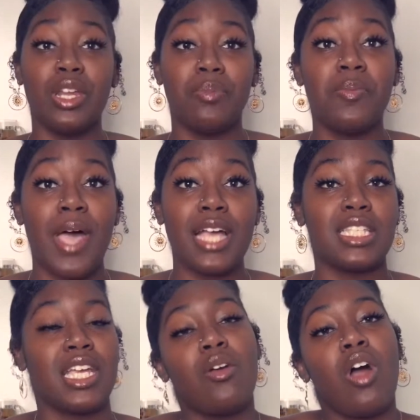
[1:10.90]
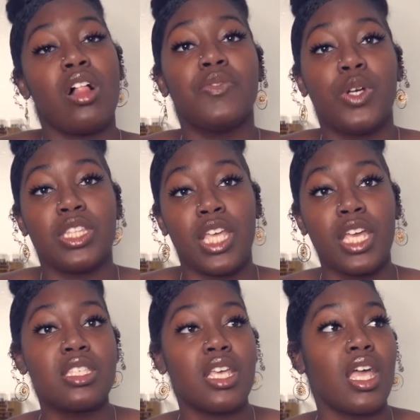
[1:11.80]
a book bag to carry all of your
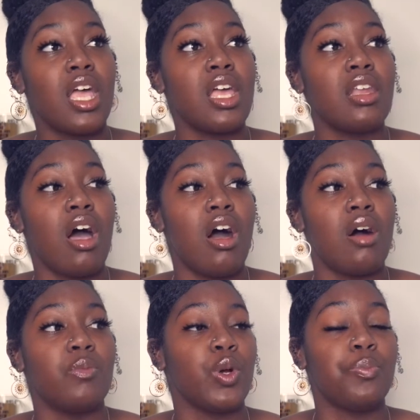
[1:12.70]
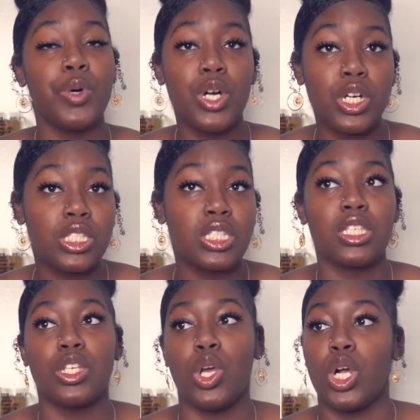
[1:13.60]
things in, your
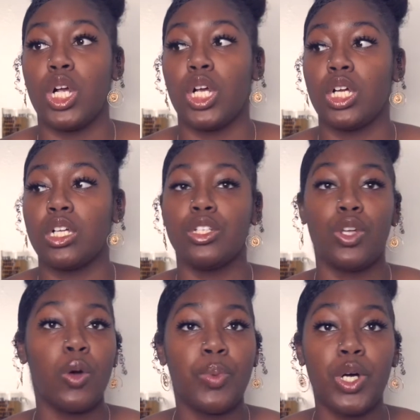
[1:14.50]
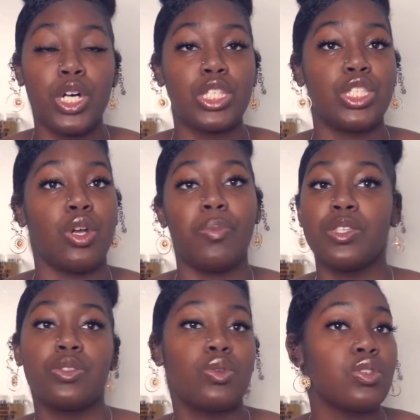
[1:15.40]
books, your notebooks, your
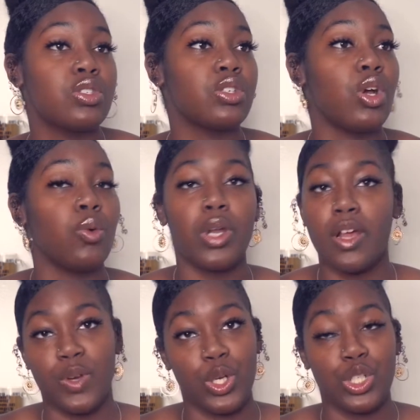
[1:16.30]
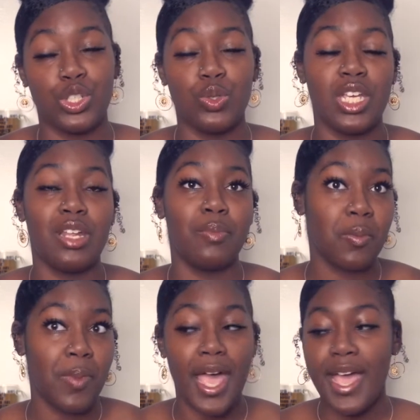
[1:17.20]
pencils, your whatever. You need a
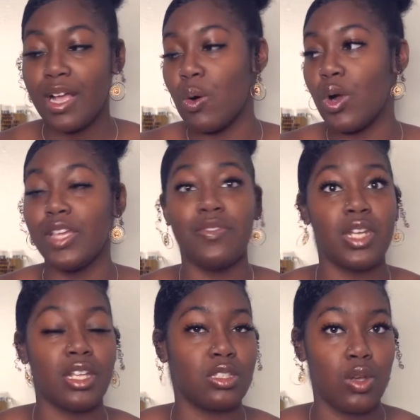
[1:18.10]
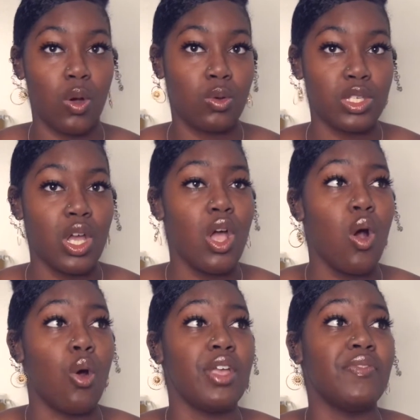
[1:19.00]
book bag or even a tote
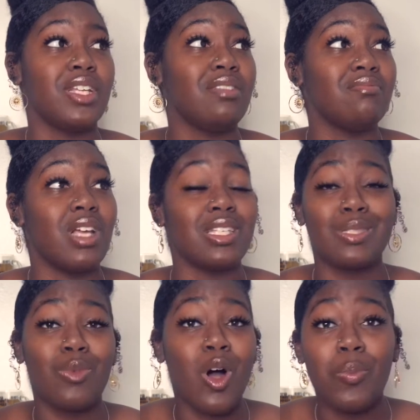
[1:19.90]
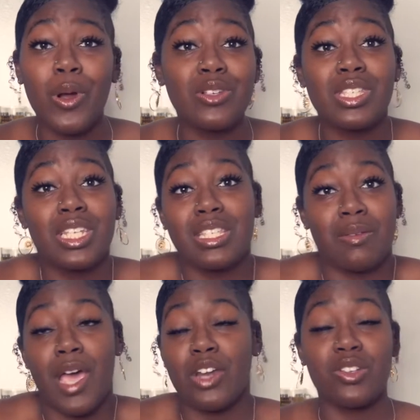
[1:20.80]
or even a small purse, it
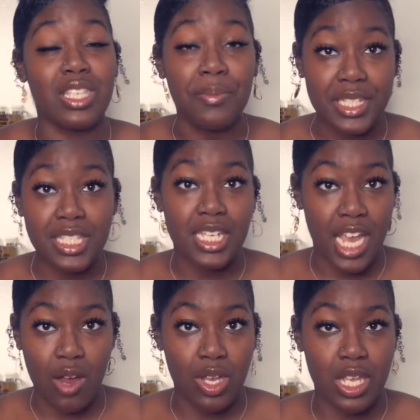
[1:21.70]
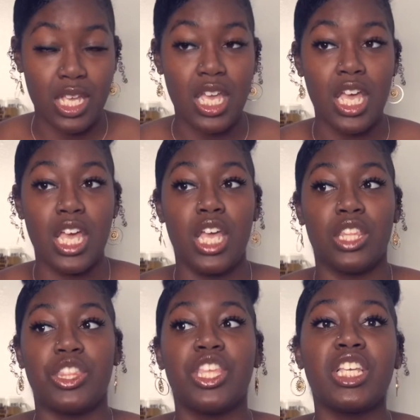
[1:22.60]
doesn't matter. Something to carry
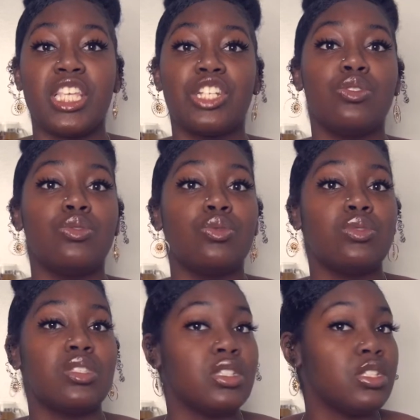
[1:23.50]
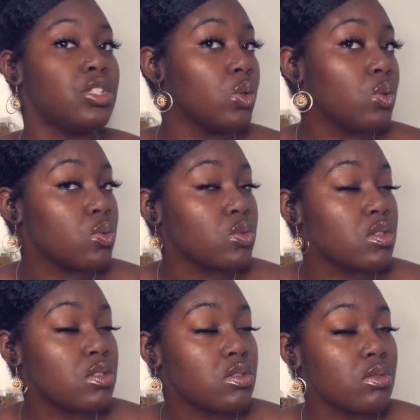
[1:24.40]
the things that you
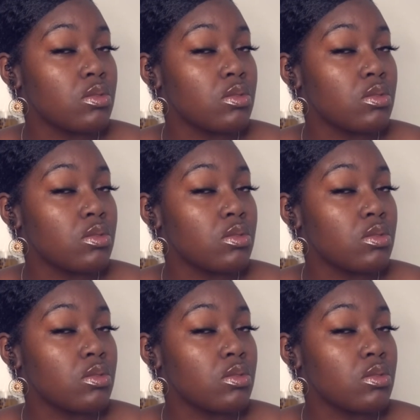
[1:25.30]
use